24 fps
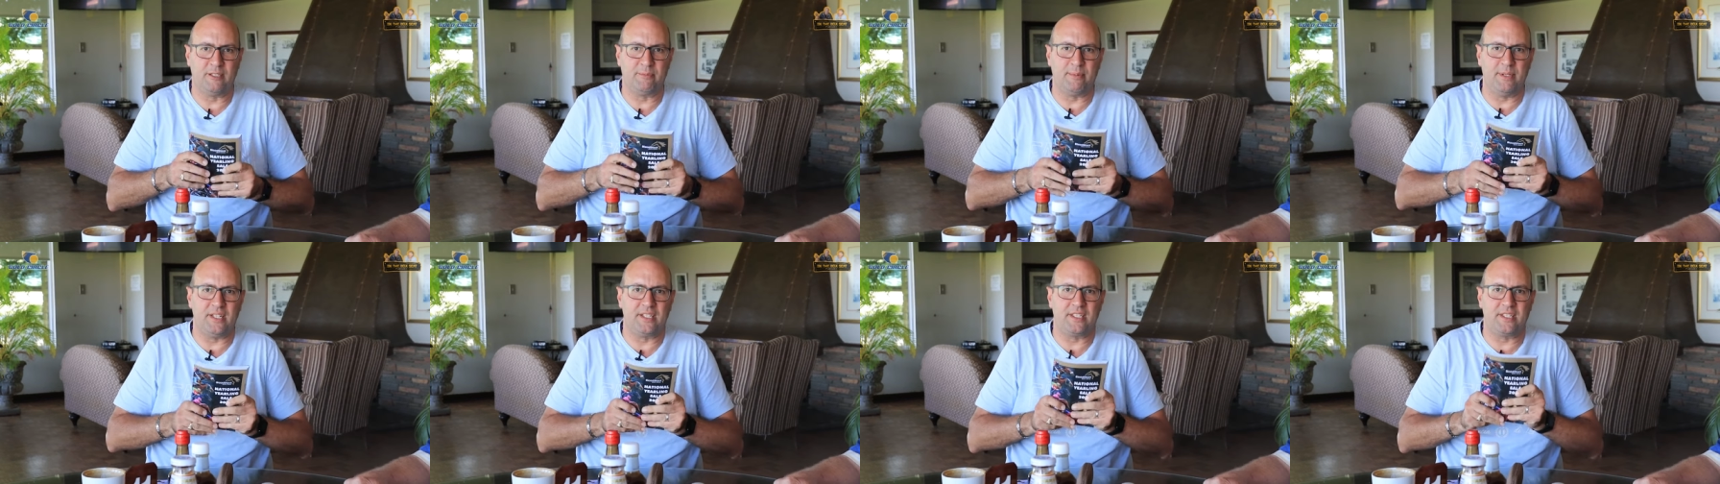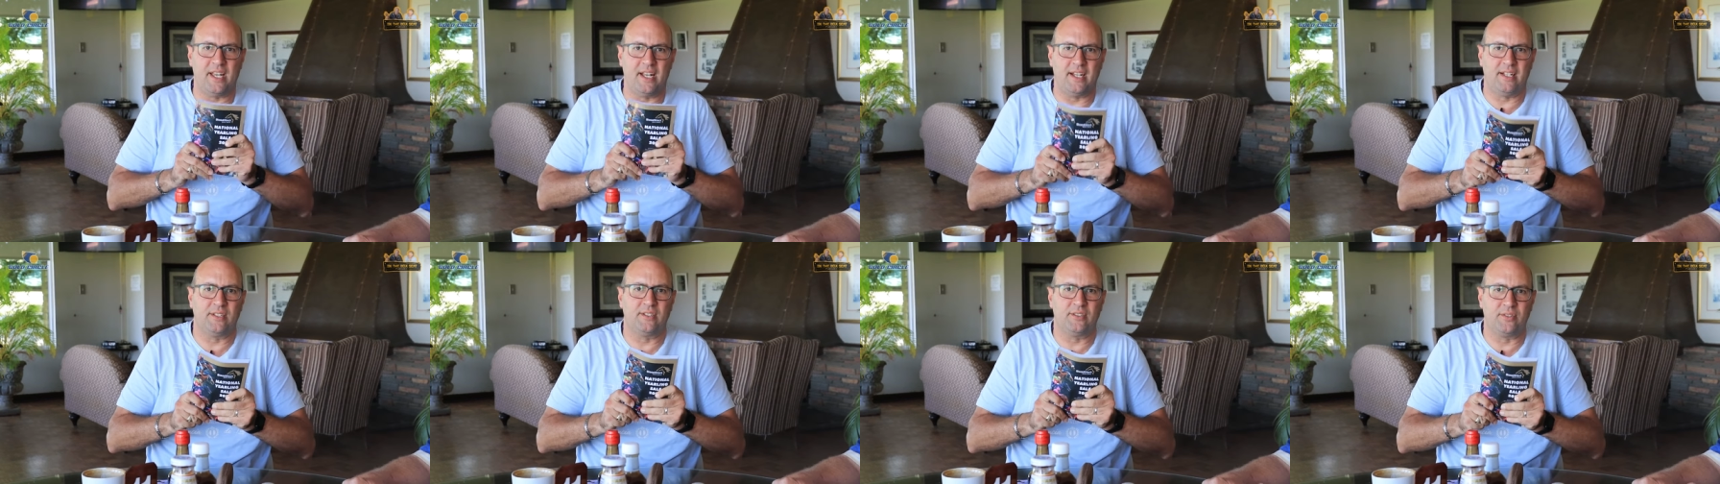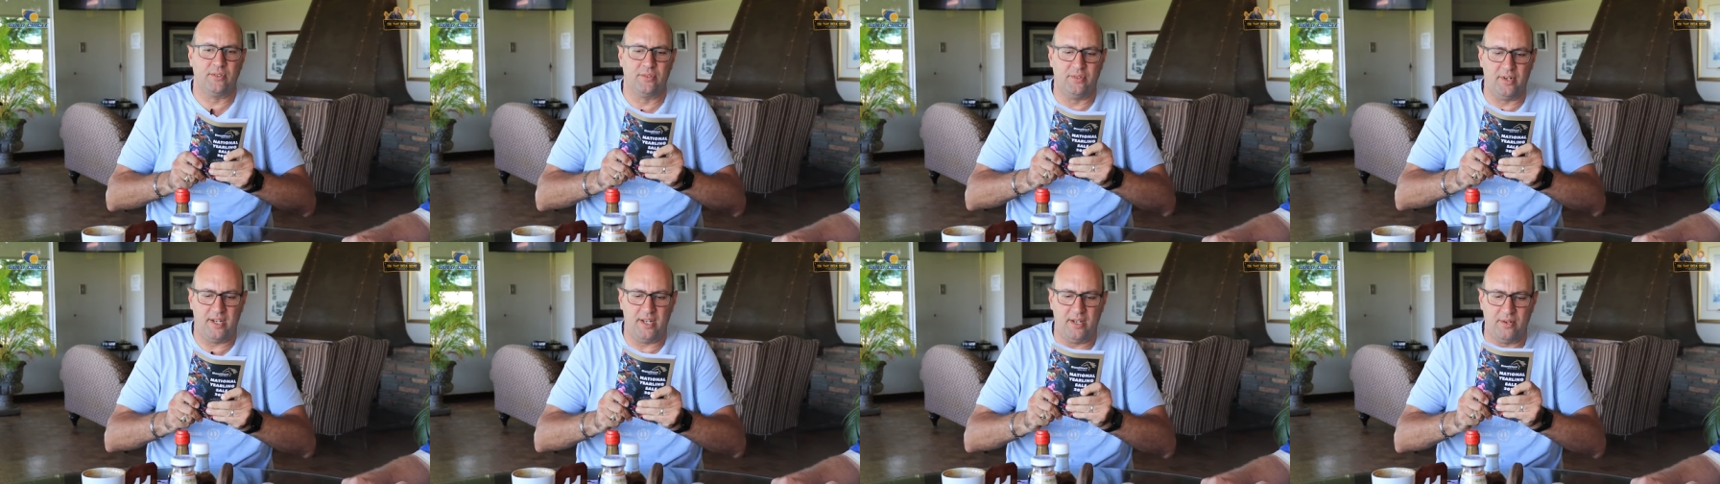there's been
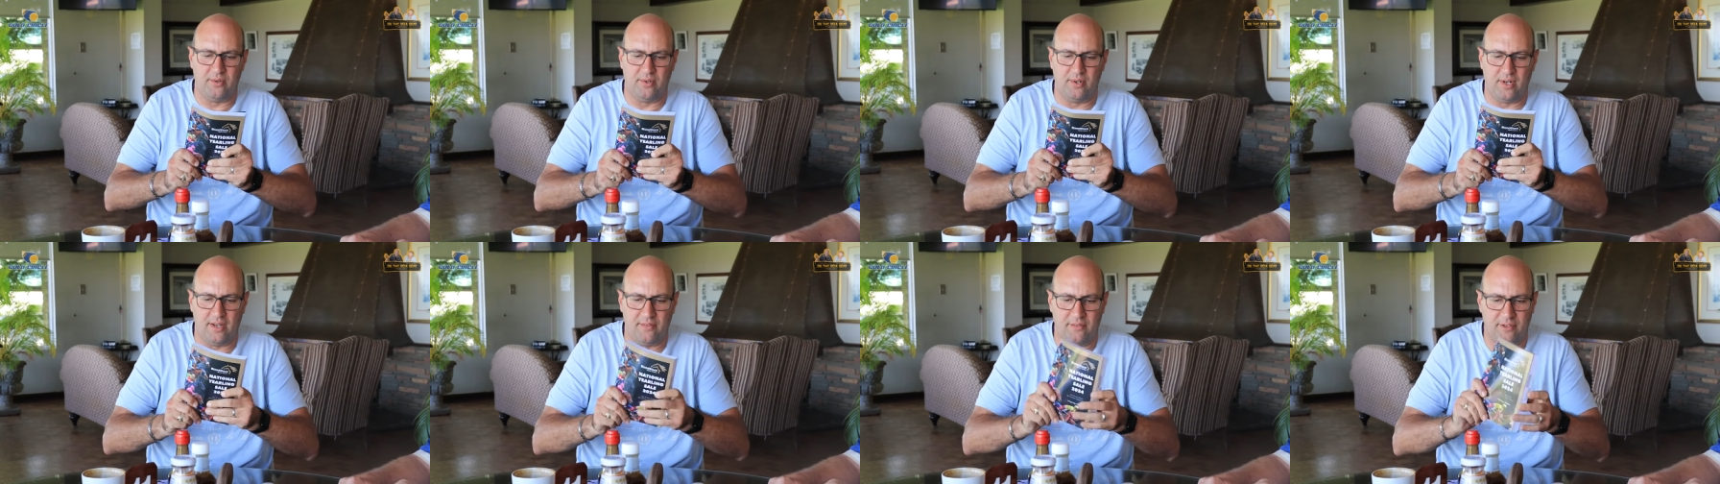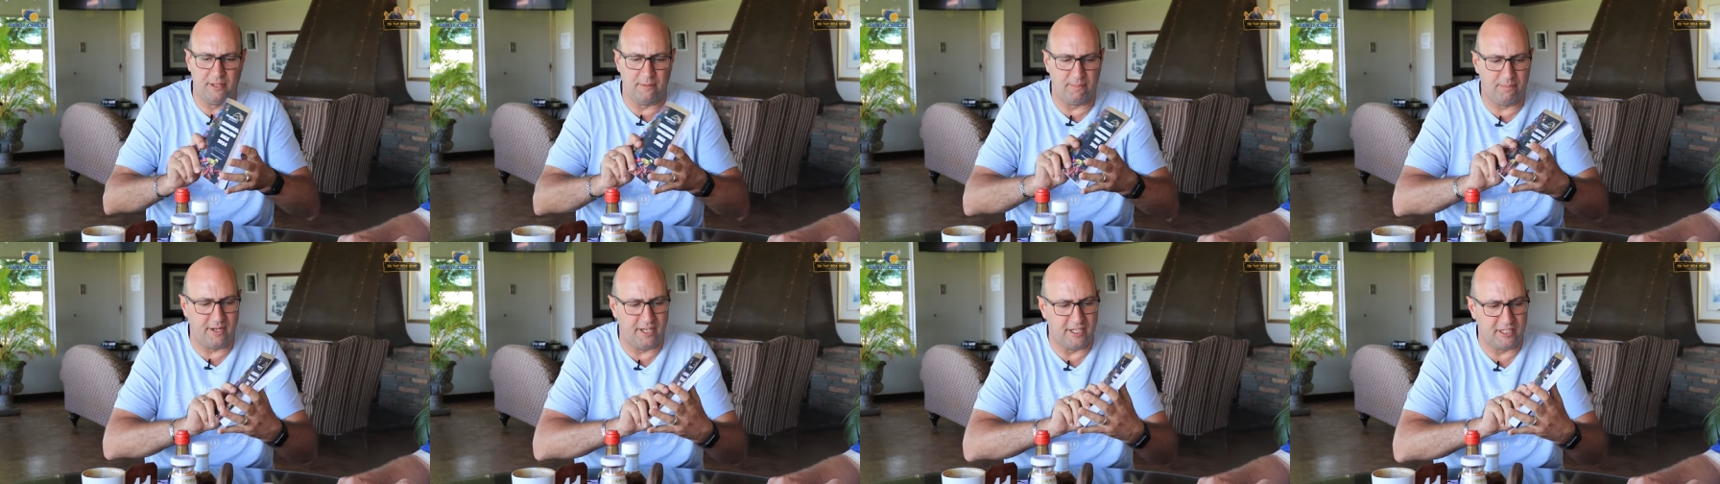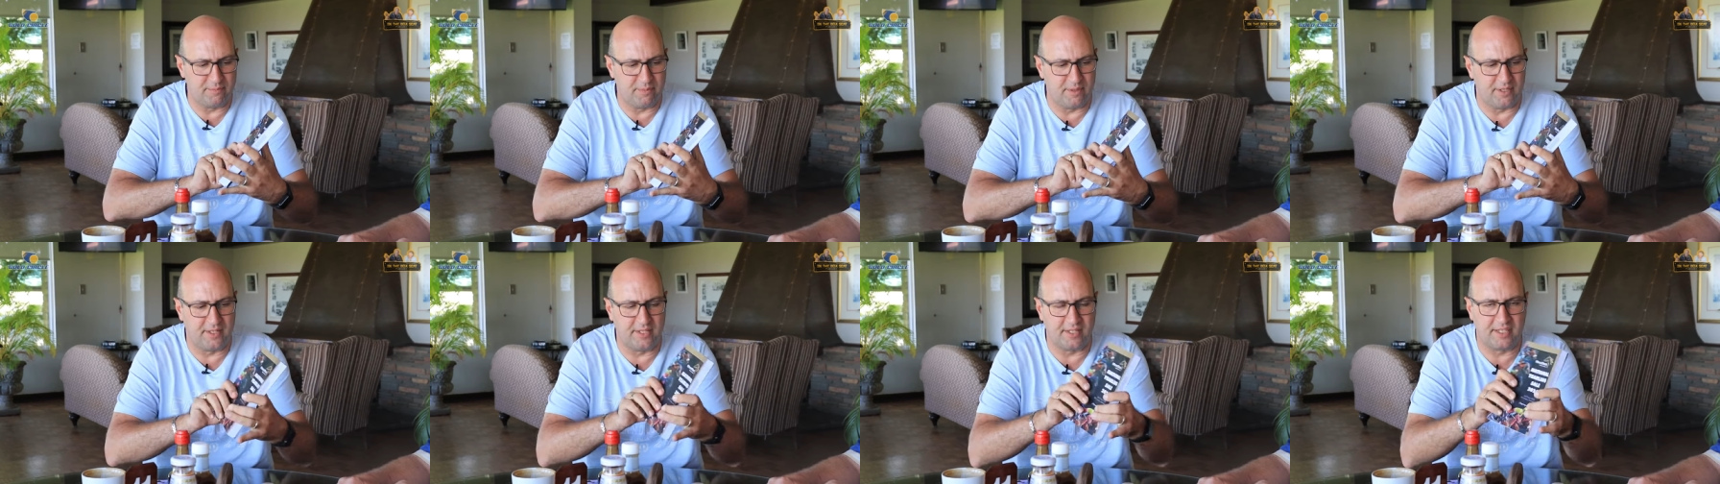sales already all over the
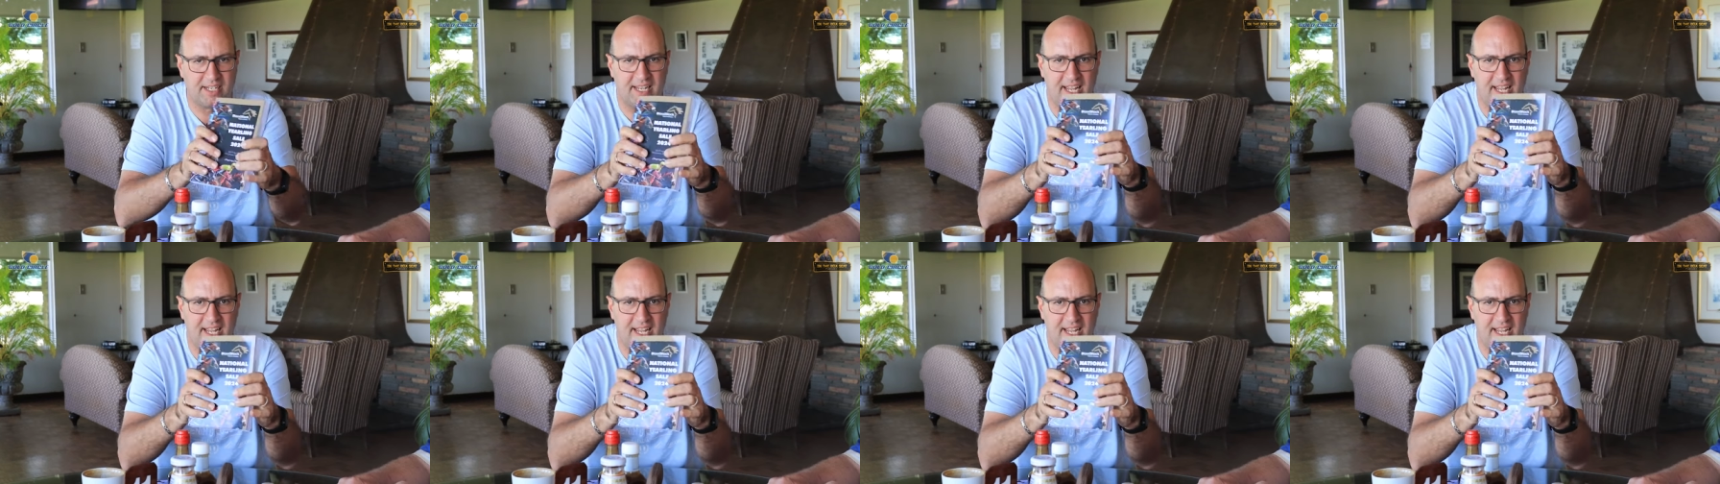place, but the